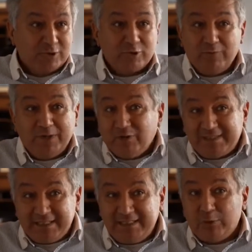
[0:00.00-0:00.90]
So we don't
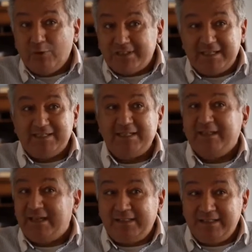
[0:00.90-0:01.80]
see those things in
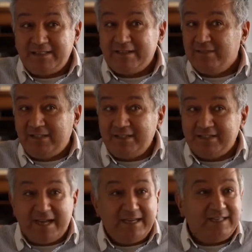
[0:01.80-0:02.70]

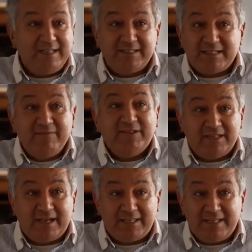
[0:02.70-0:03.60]
1970s, 80s, even
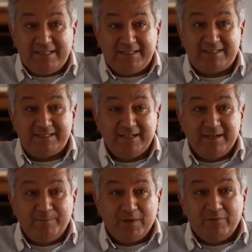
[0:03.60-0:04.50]
90s.
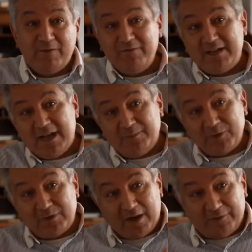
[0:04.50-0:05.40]
When we come
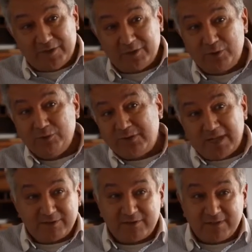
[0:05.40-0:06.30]
to the after
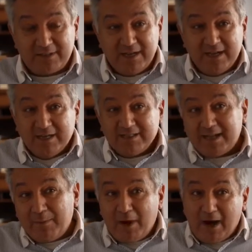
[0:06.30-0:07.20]
2000,
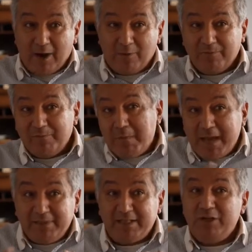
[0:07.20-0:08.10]
somehow
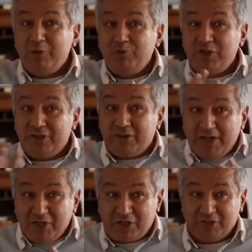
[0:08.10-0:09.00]
maybe the new
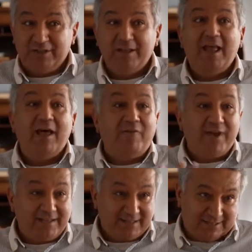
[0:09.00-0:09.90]
generation
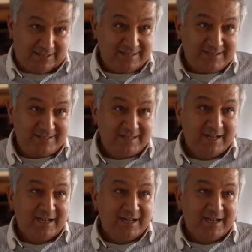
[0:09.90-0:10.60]
affected this.